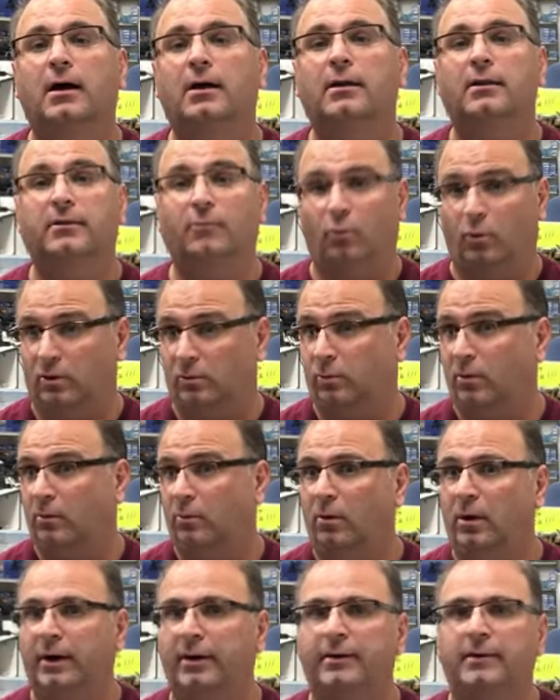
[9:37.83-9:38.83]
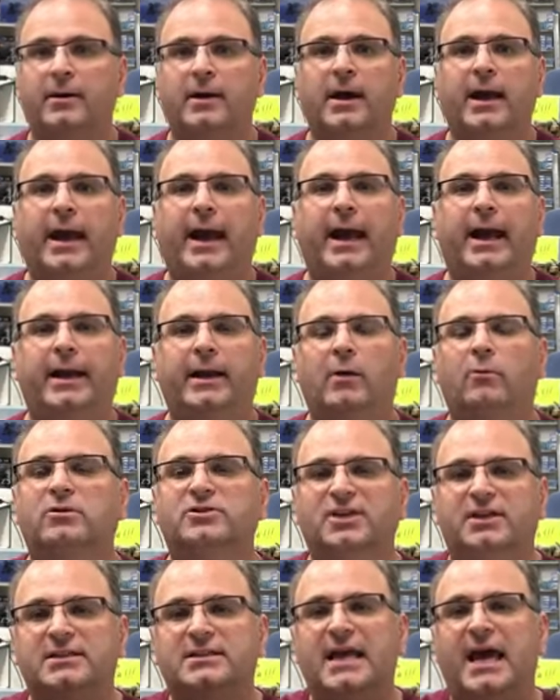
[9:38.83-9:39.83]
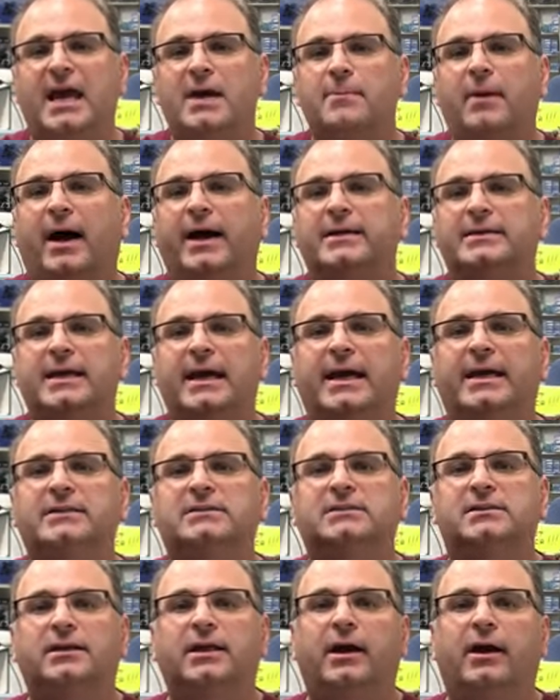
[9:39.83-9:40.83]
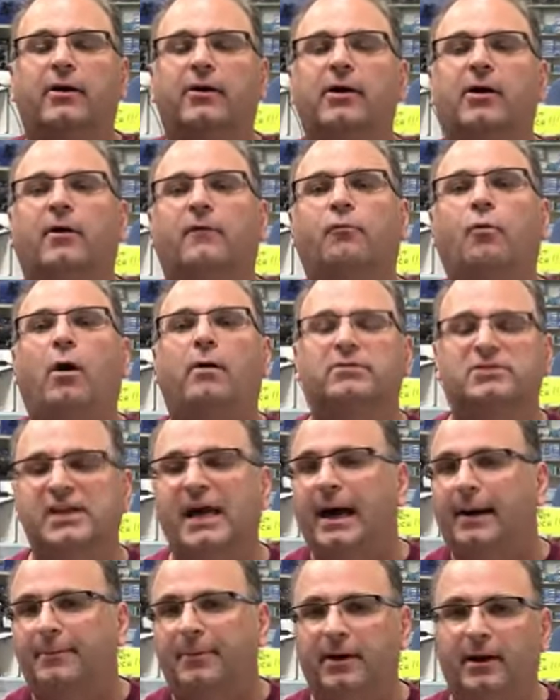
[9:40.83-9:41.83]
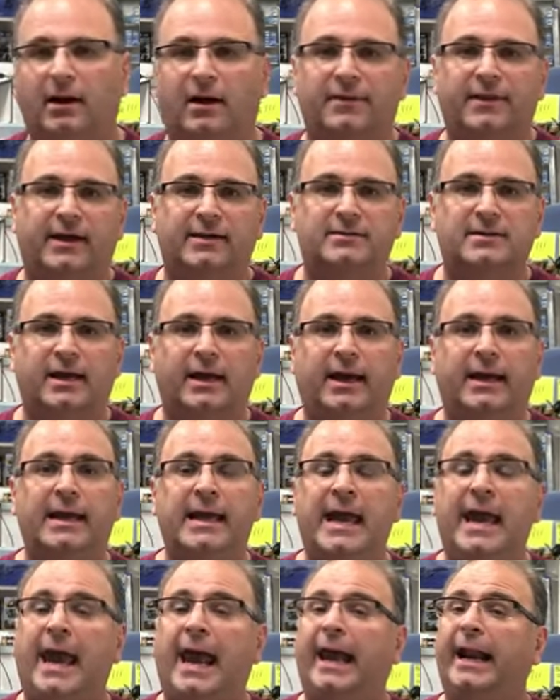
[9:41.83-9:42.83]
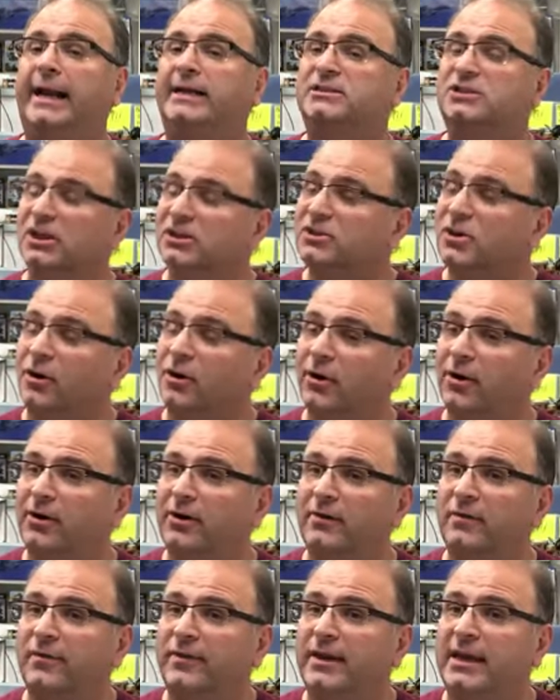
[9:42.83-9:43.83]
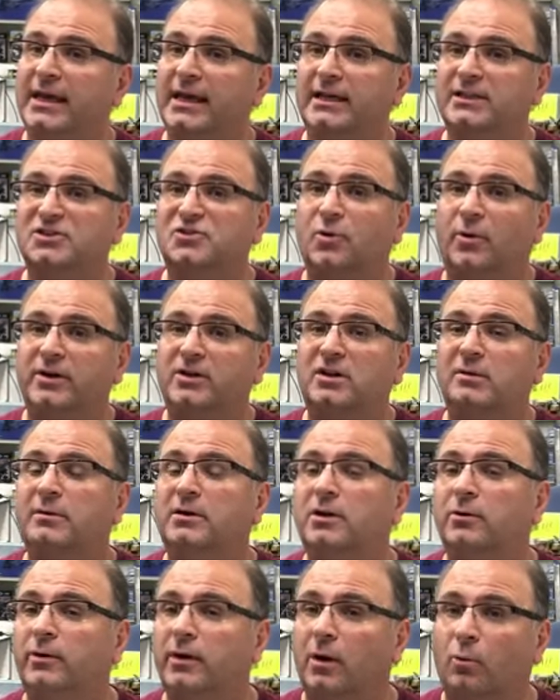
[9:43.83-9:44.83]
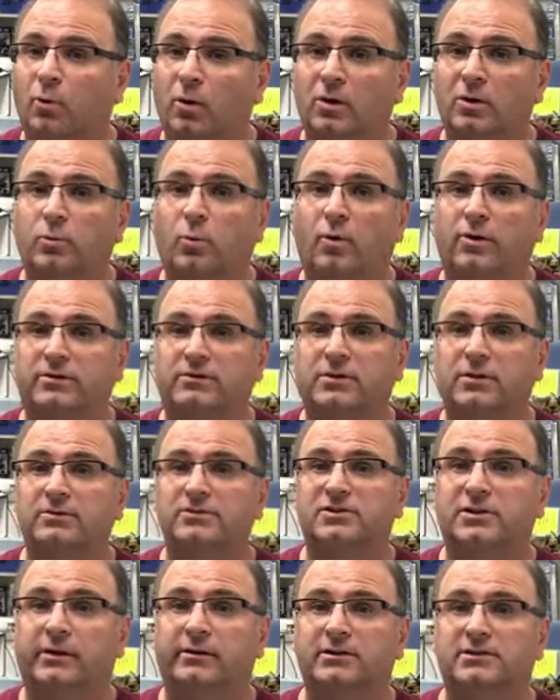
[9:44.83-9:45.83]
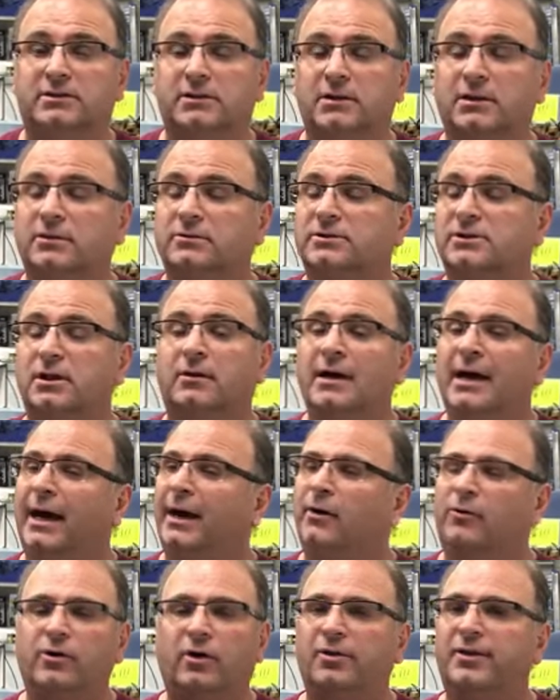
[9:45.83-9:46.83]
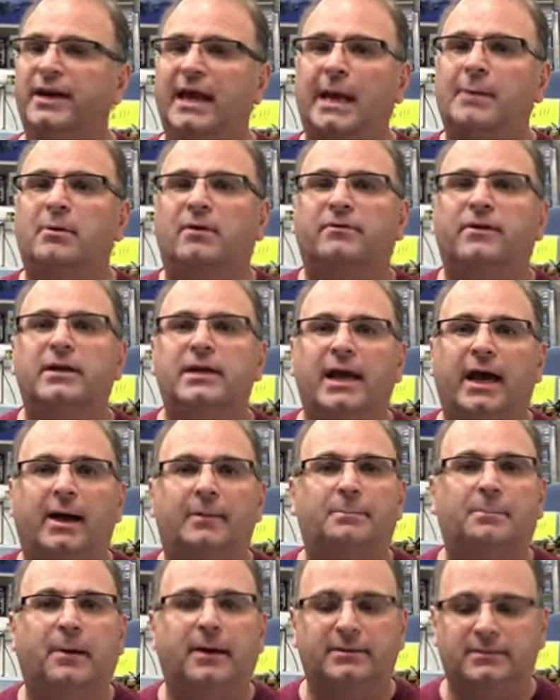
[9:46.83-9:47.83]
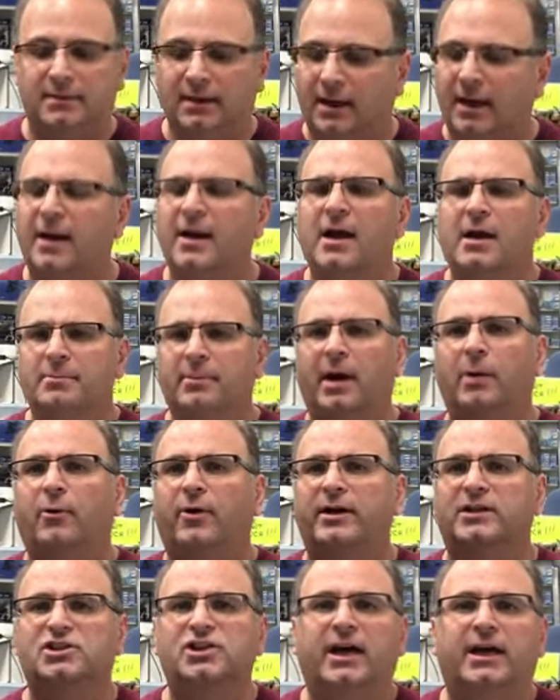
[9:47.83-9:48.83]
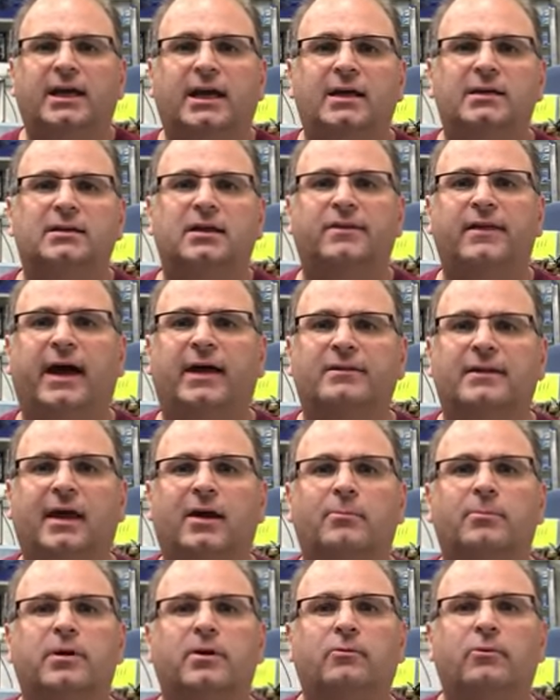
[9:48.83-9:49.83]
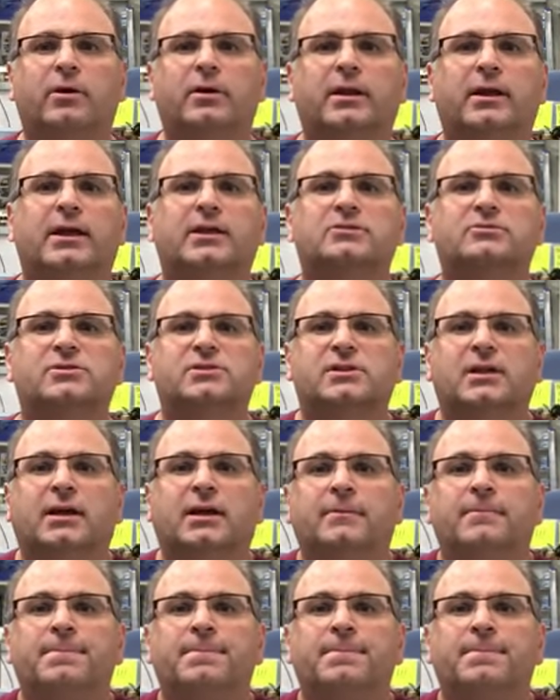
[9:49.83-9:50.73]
World War I. And it was a day-by-day scenario of what was happening on that day. And I just heard he's going to be doing a World War II series too. So I don't know the name of it yet, but you might want to check into that. That'll be really interesting.